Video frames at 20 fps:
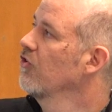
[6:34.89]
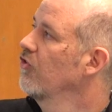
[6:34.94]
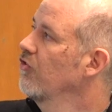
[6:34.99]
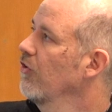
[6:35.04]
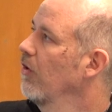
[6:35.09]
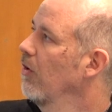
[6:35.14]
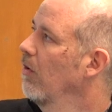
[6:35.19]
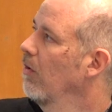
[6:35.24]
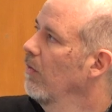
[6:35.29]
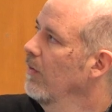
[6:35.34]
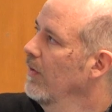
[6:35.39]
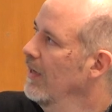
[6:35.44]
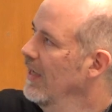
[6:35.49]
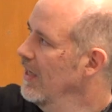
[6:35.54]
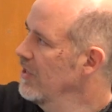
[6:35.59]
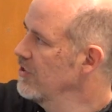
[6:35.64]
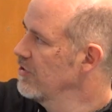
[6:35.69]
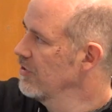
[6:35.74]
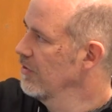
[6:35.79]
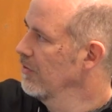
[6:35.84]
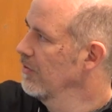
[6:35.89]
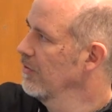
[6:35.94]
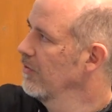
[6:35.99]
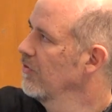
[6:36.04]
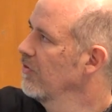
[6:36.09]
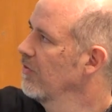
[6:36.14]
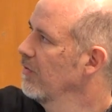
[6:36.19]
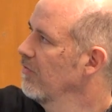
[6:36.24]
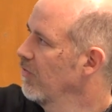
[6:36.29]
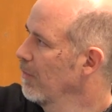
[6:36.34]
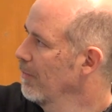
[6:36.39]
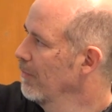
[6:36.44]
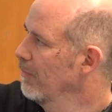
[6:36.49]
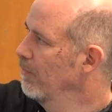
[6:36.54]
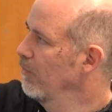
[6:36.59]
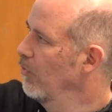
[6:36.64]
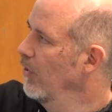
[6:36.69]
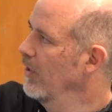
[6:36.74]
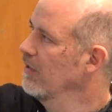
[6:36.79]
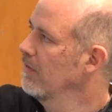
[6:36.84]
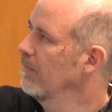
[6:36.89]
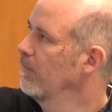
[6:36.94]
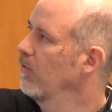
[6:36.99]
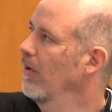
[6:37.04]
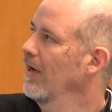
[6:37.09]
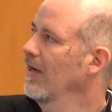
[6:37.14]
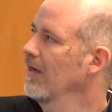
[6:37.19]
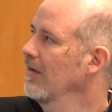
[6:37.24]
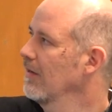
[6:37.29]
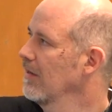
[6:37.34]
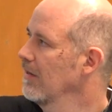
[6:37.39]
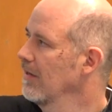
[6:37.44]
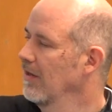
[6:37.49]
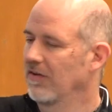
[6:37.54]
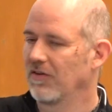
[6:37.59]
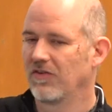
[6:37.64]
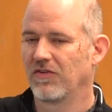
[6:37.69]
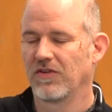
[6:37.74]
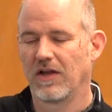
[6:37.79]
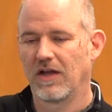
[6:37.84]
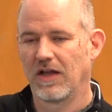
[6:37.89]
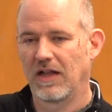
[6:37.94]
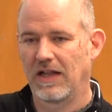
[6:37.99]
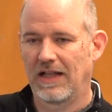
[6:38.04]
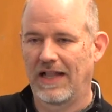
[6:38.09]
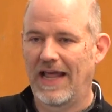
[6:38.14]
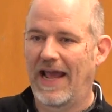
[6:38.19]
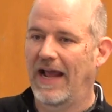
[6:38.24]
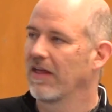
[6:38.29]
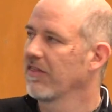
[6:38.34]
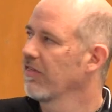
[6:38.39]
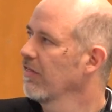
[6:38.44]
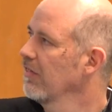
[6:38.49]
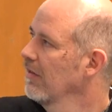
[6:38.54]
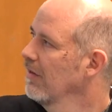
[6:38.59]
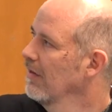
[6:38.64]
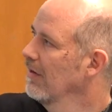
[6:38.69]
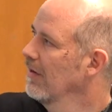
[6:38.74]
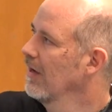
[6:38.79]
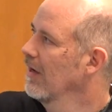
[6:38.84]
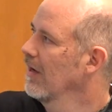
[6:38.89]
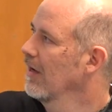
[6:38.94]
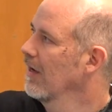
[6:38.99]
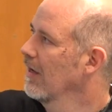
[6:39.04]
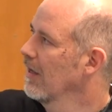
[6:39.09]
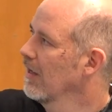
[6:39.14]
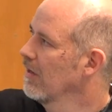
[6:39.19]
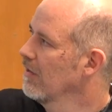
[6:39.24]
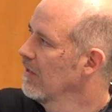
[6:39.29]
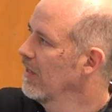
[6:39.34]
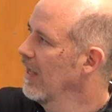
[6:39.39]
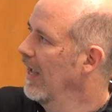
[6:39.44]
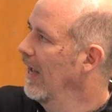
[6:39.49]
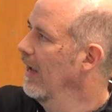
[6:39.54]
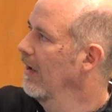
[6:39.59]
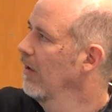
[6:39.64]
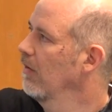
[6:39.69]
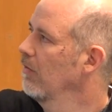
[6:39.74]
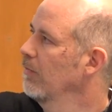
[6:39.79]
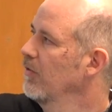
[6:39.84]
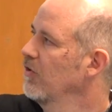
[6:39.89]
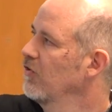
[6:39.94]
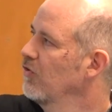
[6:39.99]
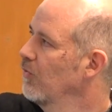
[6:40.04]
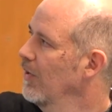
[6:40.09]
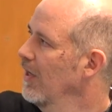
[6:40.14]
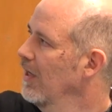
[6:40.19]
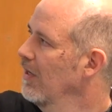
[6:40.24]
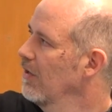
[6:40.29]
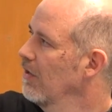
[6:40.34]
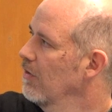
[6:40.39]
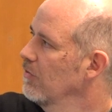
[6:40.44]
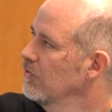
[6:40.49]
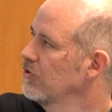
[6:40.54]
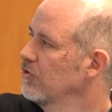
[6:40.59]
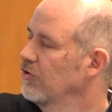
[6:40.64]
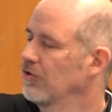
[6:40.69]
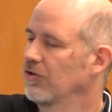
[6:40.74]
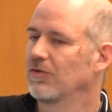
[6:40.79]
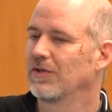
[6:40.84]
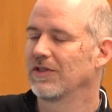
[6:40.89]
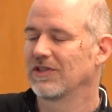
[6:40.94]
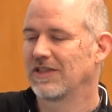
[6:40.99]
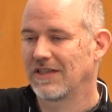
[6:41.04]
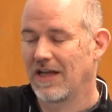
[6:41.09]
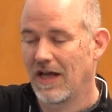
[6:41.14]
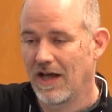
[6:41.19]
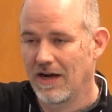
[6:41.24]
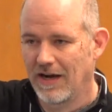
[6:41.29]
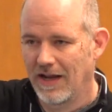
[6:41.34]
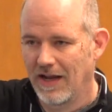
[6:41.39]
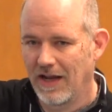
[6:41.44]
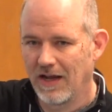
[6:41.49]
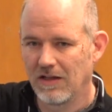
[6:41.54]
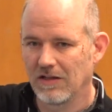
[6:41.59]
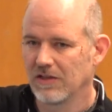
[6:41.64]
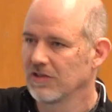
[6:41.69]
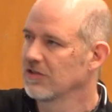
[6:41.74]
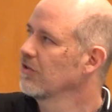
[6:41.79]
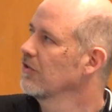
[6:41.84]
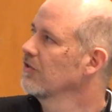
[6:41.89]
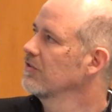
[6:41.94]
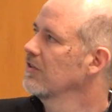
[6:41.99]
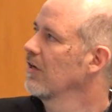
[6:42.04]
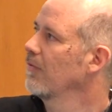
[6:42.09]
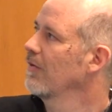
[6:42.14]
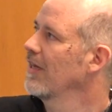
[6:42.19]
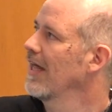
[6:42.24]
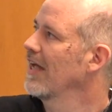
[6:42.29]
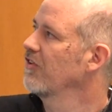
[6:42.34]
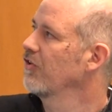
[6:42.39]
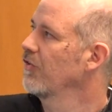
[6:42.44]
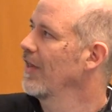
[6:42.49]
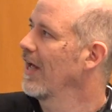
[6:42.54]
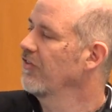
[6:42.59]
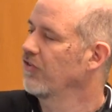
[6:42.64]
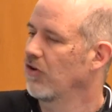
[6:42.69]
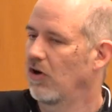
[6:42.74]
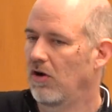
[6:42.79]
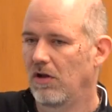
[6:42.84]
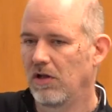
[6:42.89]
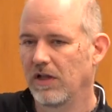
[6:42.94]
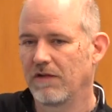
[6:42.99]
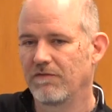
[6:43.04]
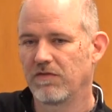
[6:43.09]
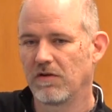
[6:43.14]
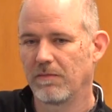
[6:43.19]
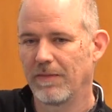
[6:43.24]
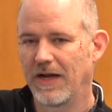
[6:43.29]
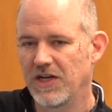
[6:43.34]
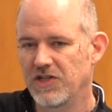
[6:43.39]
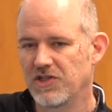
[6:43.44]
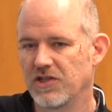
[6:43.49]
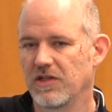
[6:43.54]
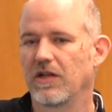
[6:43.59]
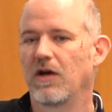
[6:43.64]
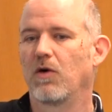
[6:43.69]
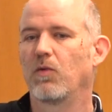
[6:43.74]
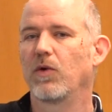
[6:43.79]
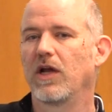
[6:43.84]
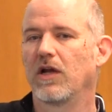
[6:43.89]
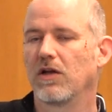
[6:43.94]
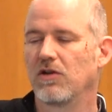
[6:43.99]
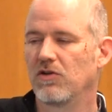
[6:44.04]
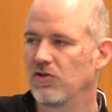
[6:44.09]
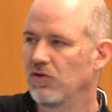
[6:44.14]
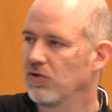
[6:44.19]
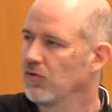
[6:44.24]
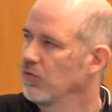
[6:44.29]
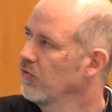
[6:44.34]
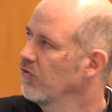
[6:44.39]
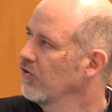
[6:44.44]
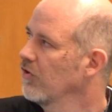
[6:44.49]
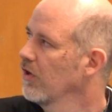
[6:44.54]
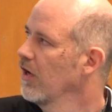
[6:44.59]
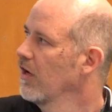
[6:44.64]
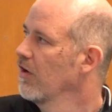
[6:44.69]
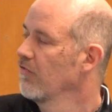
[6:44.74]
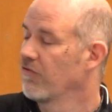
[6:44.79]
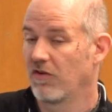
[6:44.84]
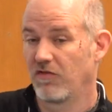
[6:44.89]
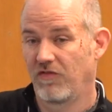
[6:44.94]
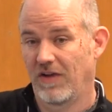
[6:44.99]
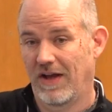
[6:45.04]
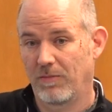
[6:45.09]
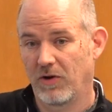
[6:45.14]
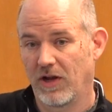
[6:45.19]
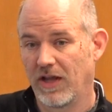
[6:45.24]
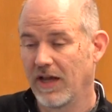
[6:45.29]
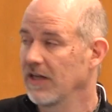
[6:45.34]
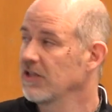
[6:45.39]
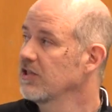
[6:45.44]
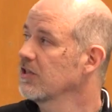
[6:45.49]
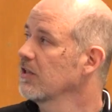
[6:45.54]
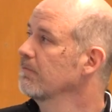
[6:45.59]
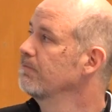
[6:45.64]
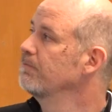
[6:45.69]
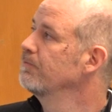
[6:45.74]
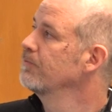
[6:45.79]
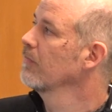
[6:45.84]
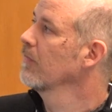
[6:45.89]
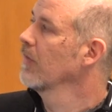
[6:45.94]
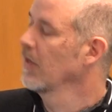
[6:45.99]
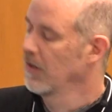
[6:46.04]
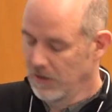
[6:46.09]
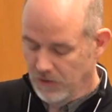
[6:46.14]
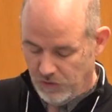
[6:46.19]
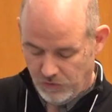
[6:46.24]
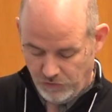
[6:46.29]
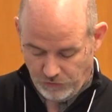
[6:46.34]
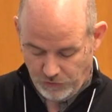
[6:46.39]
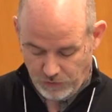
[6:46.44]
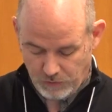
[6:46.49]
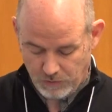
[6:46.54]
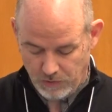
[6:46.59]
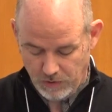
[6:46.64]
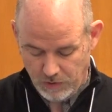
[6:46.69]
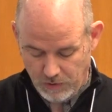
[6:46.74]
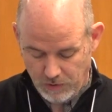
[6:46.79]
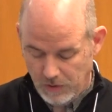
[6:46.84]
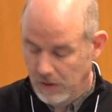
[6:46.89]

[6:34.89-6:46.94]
So each of those from point to point is a length, and the angle between those two is got an angle associated with that. So that's all information that we could use for fabrication. So